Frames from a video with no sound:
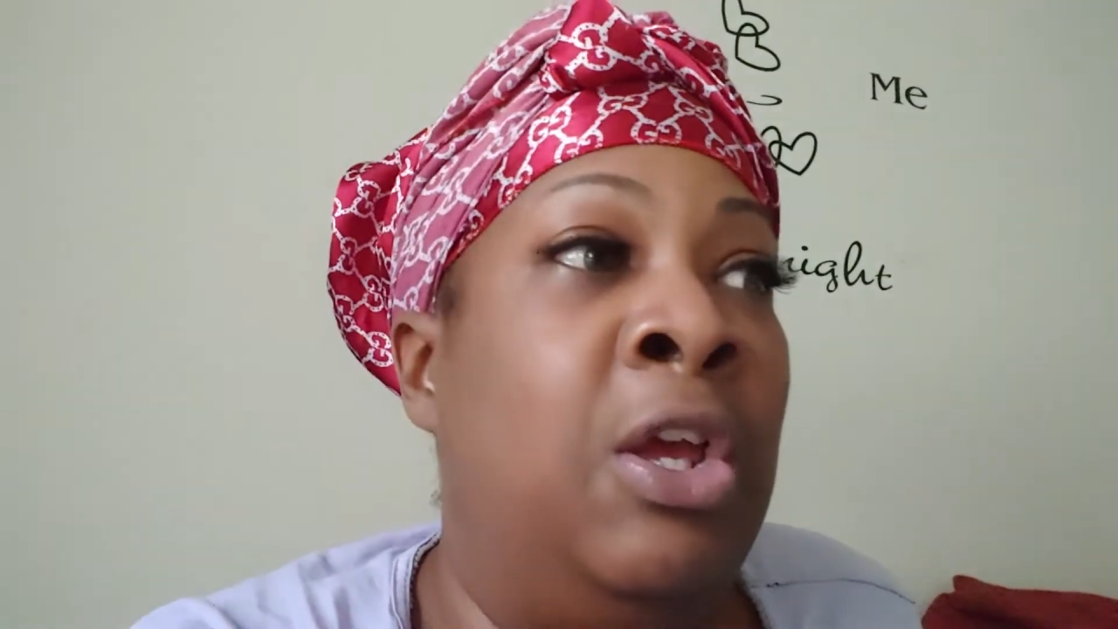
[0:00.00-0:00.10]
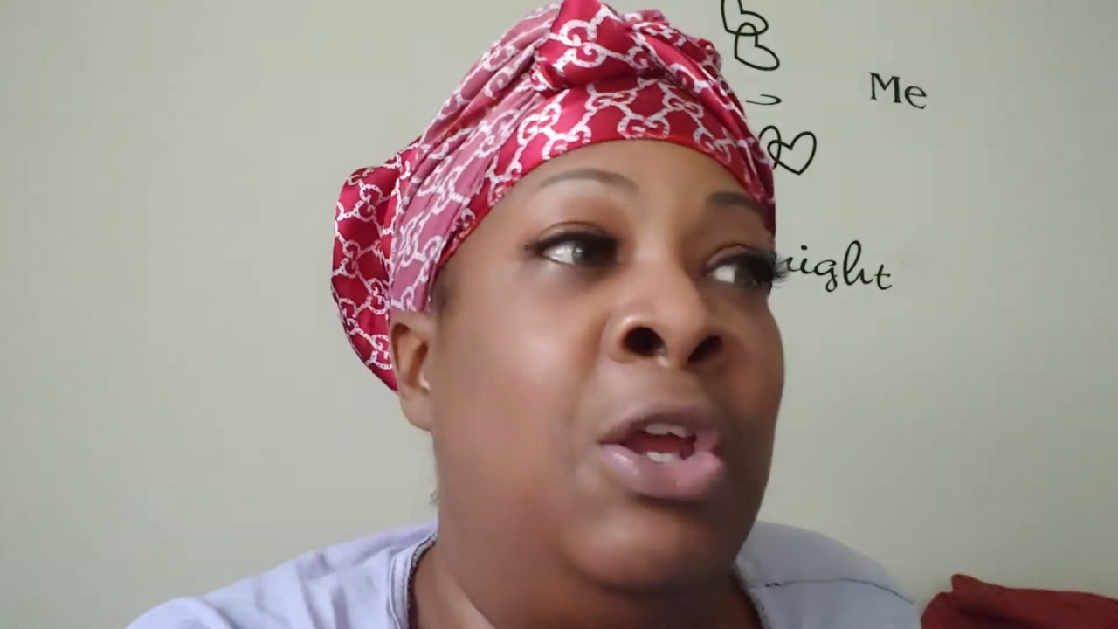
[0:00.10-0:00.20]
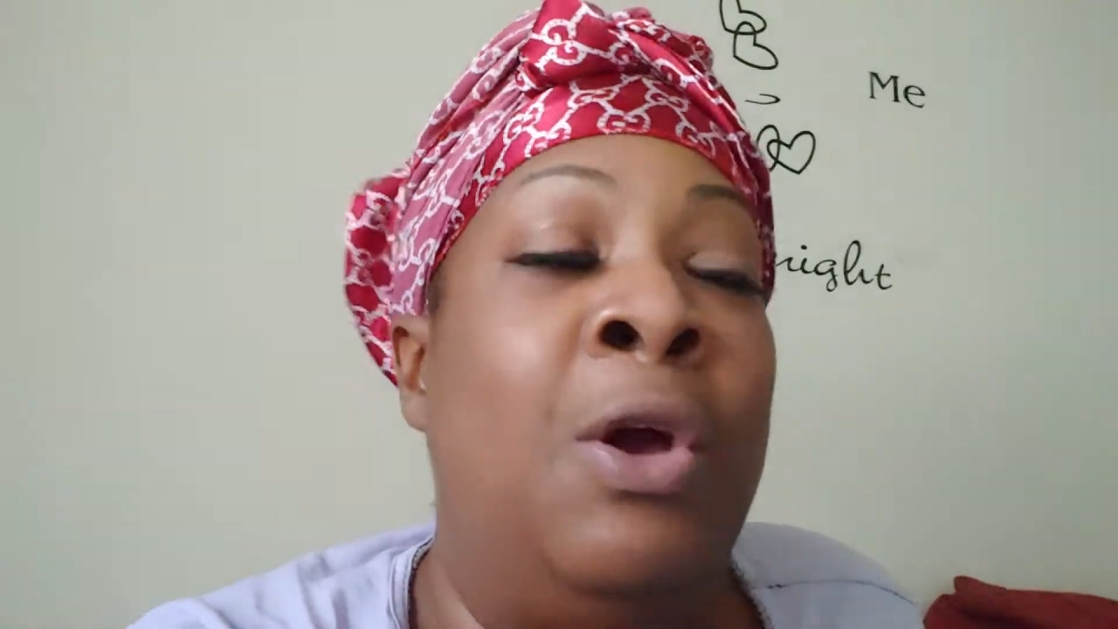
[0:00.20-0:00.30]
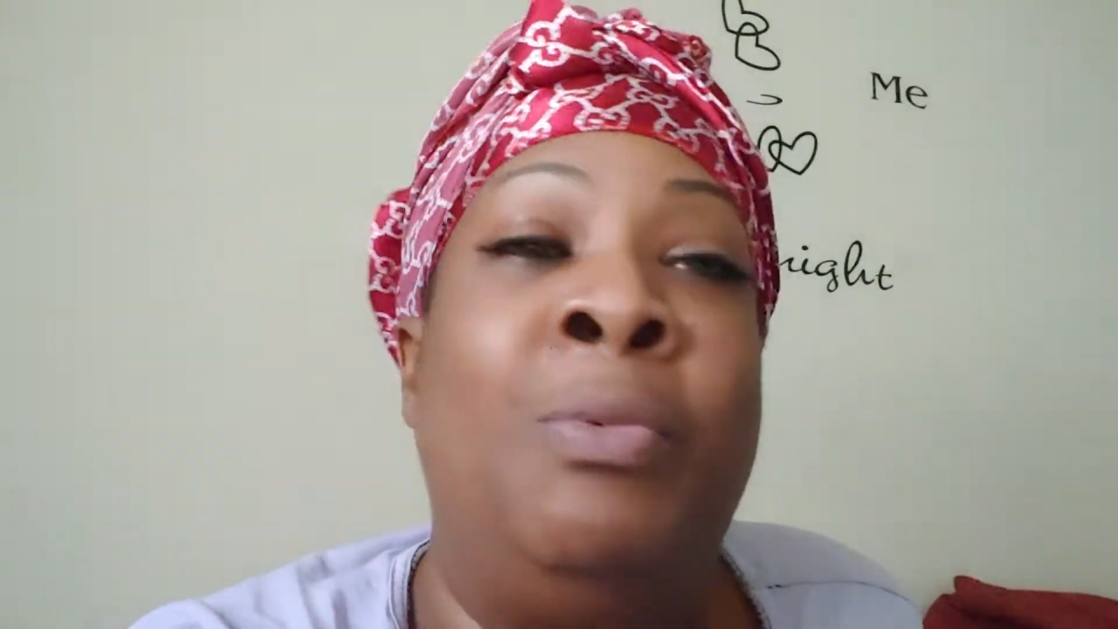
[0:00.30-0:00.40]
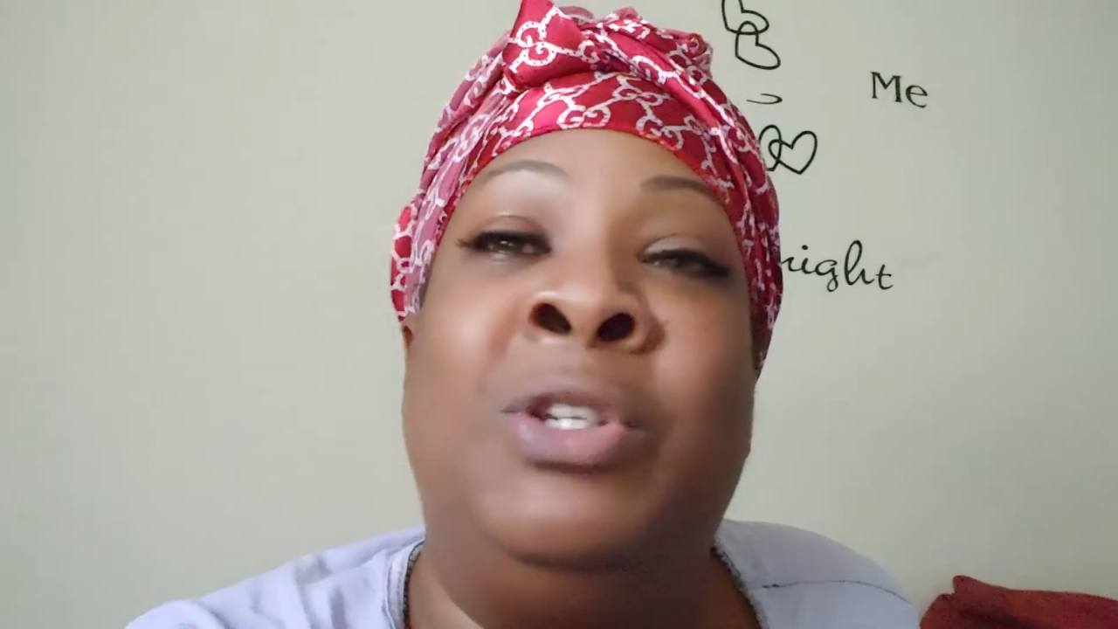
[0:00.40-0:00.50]

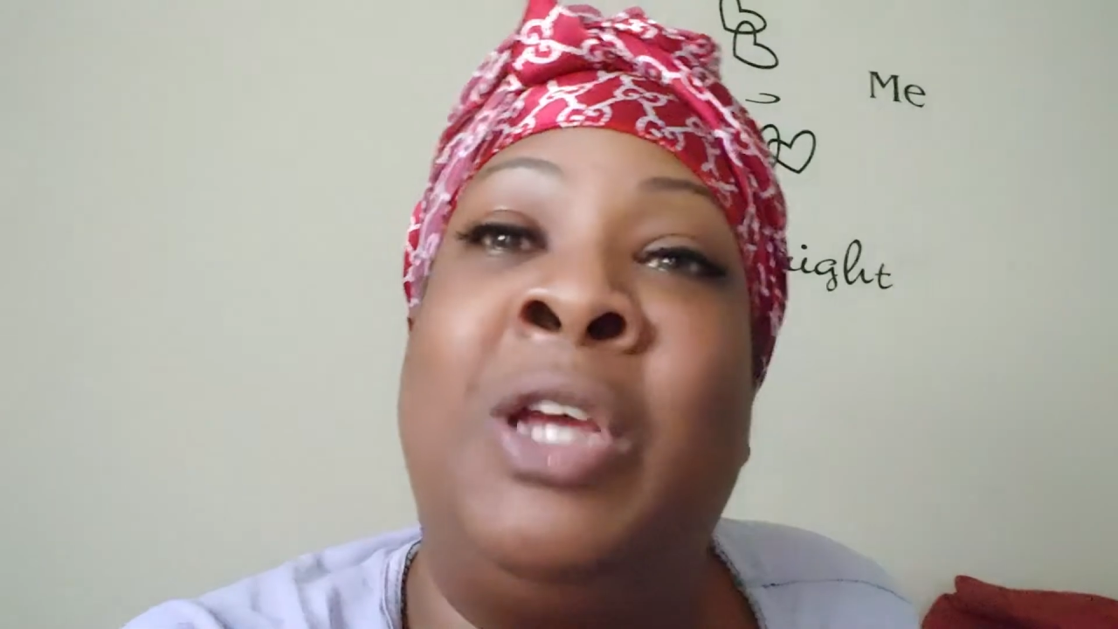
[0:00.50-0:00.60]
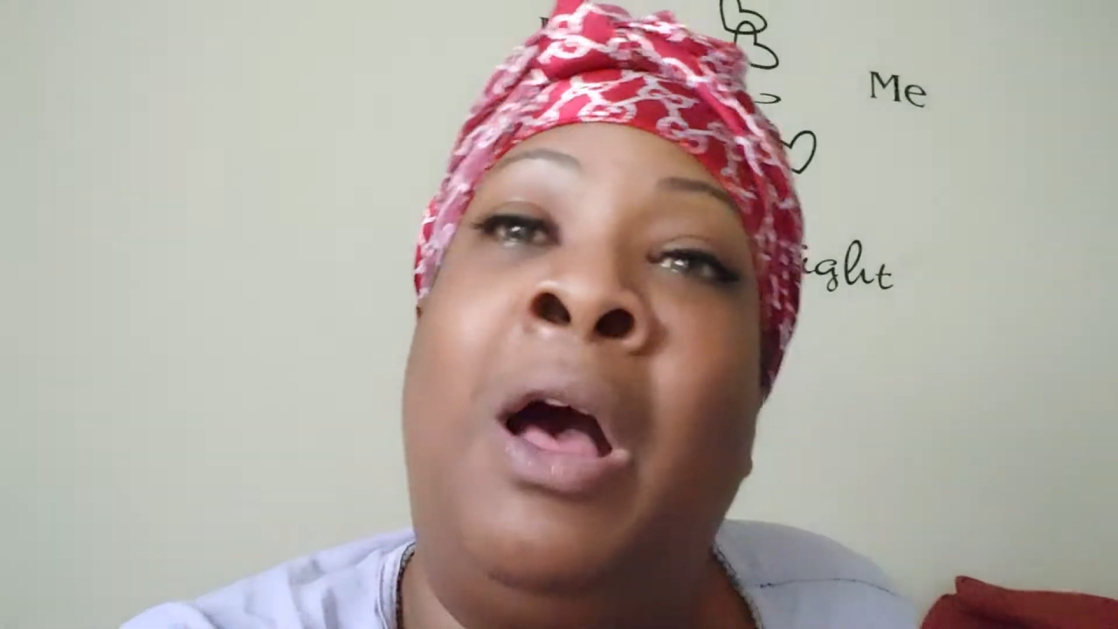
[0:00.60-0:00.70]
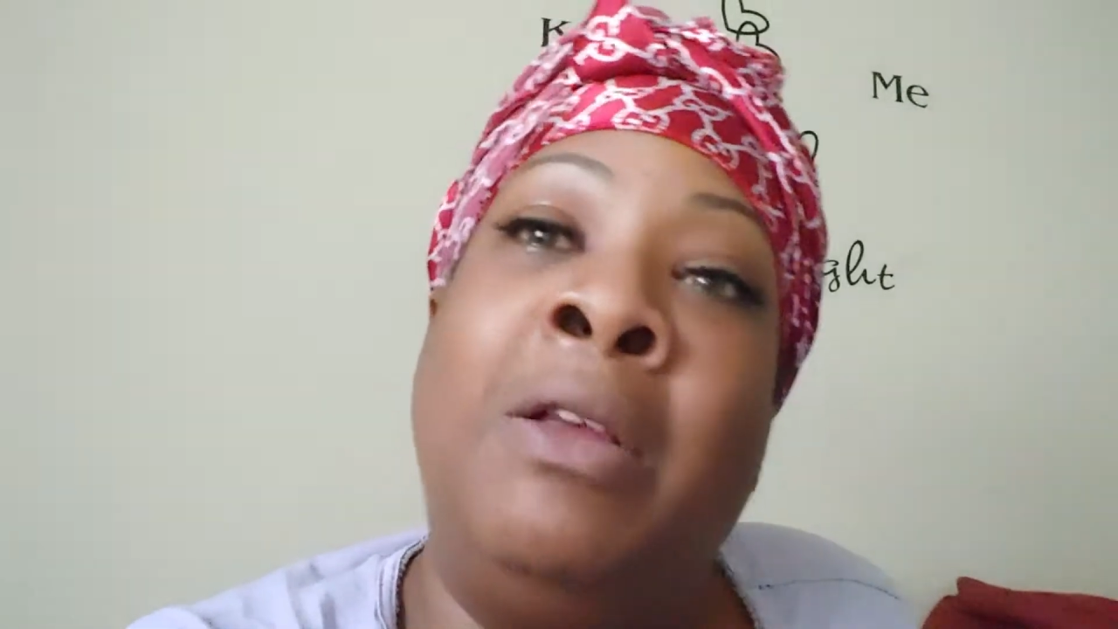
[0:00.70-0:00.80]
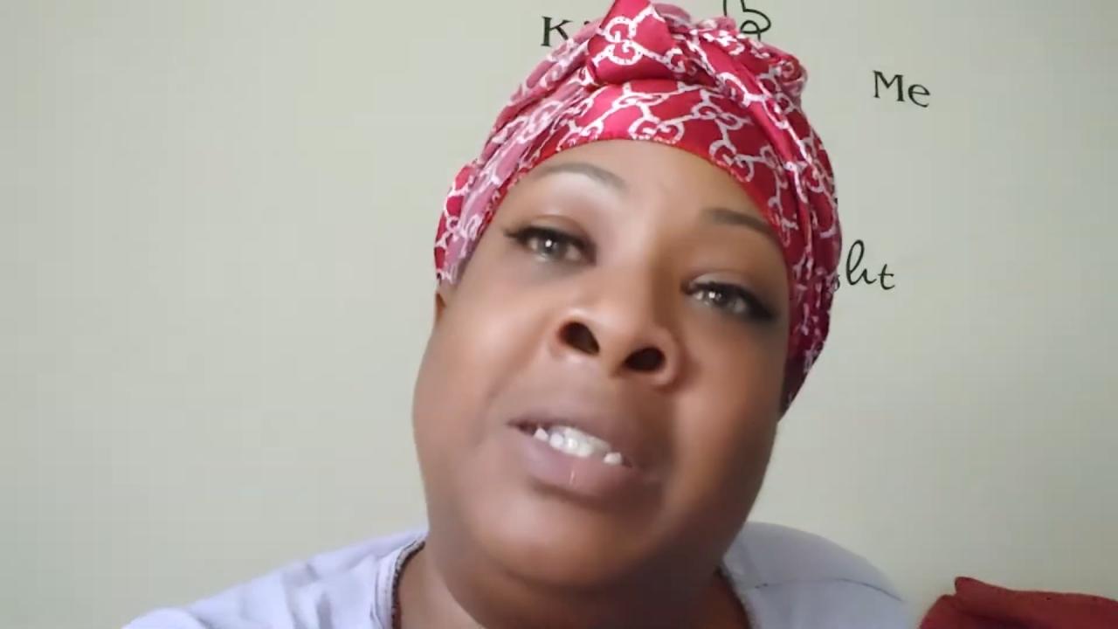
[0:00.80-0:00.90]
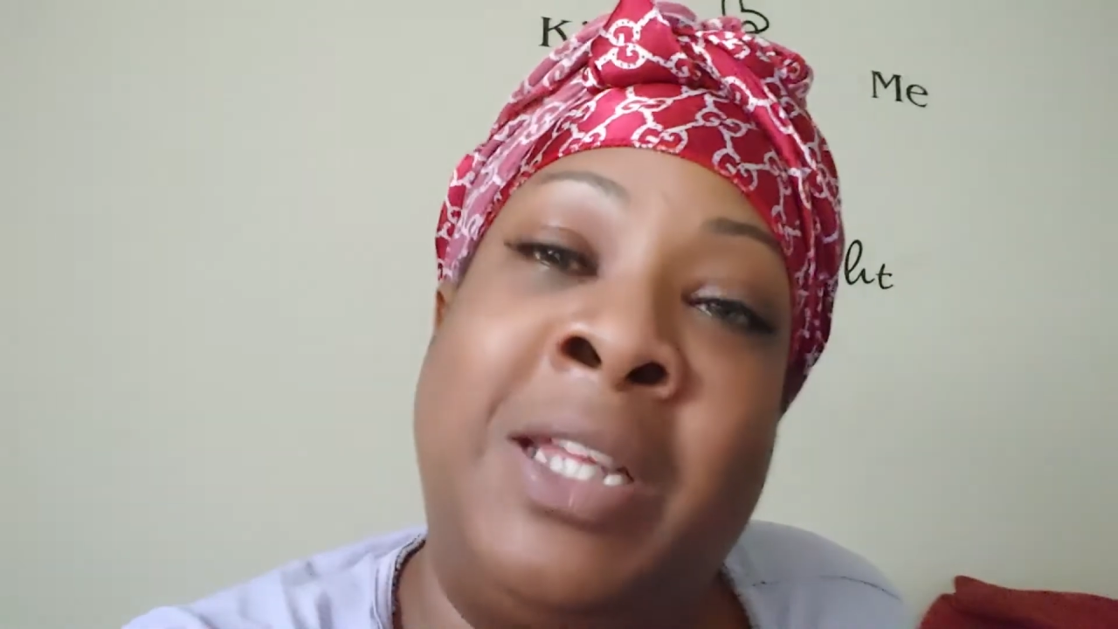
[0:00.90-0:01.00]
You know, but y'all